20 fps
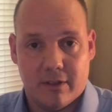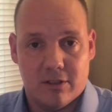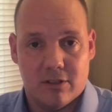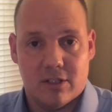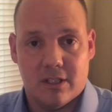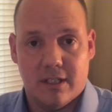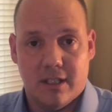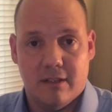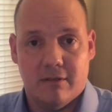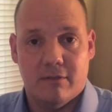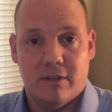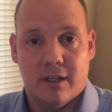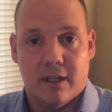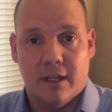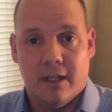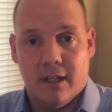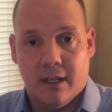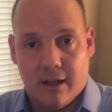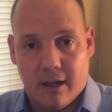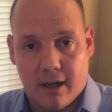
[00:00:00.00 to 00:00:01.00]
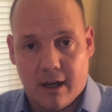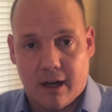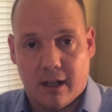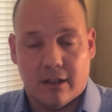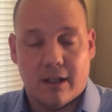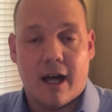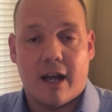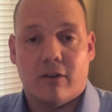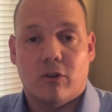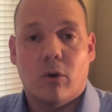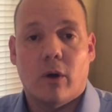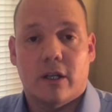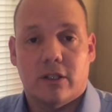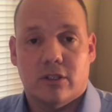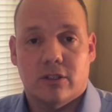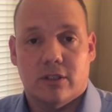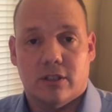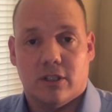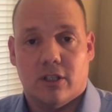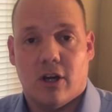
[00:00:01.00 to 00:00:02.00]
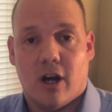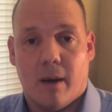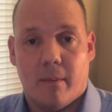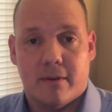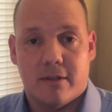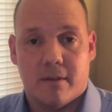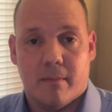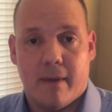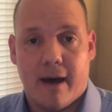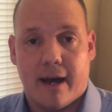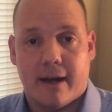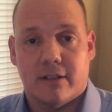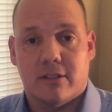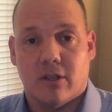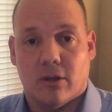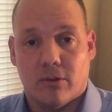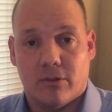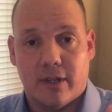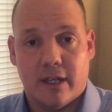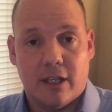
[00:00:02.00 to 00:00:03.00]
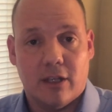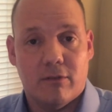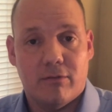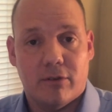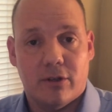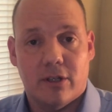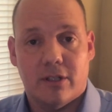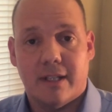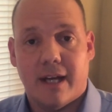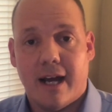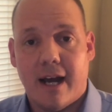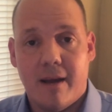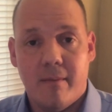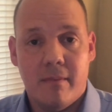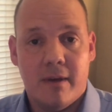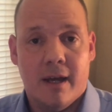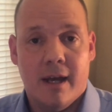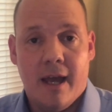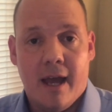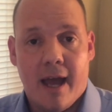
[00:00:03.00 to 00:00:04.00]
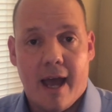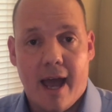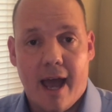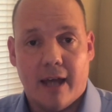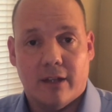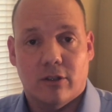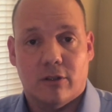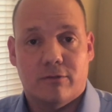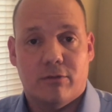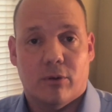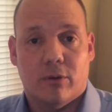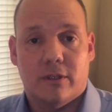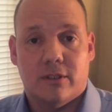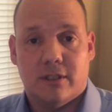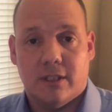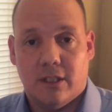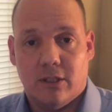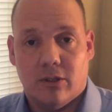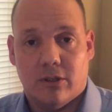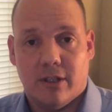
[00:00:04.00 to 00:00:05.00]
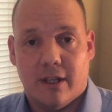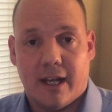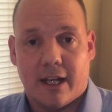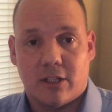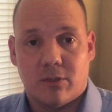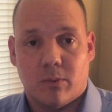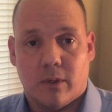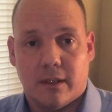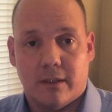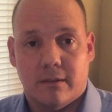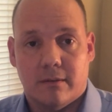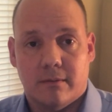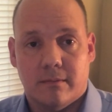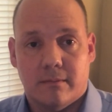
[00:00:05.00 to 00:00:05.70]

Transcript: received a lot of questions and comments about it. So thank you for your time and look forward to seeing you on the next one.